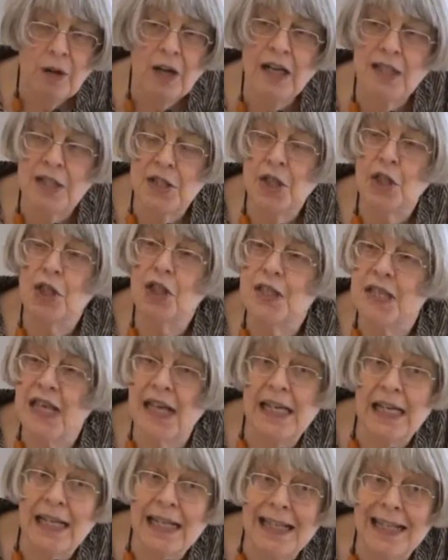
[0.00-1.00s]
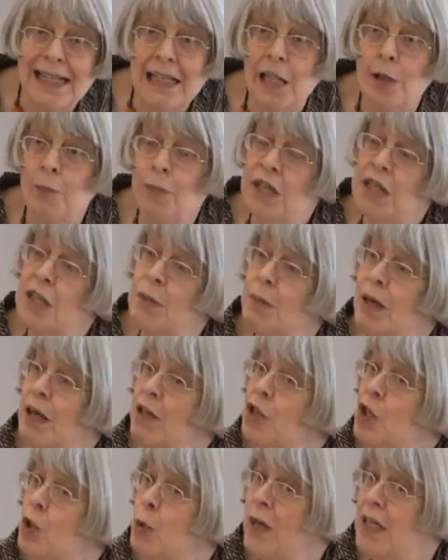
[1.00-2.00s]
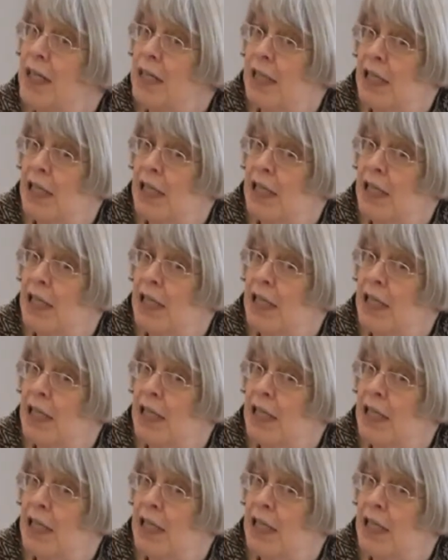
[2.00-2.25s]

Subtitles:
We were asked to say a little bit about